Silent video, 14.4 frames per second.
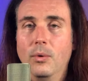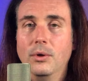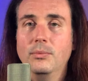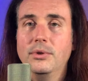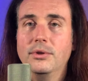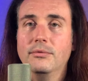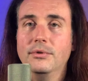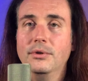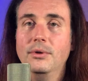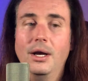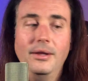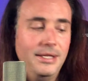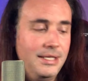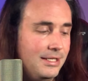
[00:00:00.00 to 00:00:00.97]
with the root on
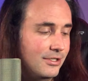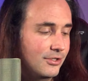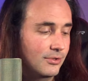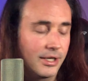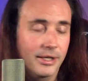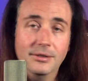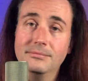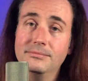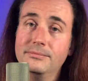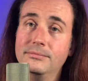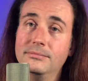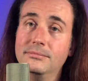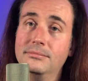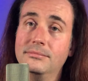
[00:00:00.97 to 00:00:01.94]
the E string,
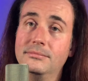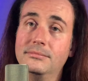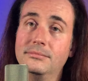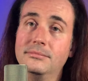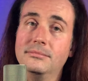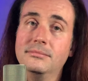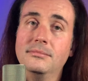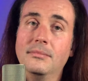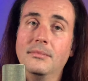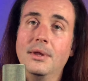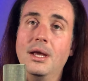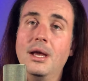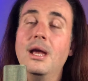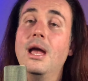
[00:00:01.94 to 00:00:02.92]

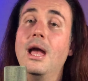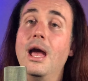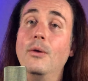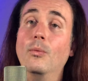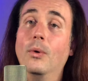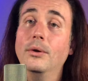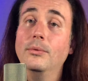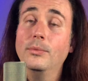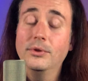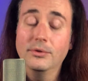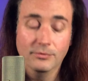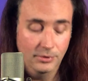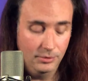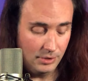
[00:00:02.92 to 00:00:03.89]
and one with the
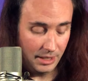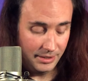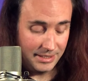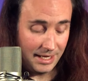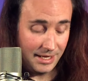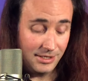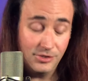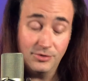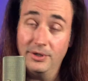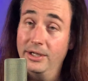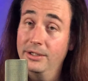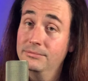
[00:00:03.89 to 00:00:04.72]
root on the A string.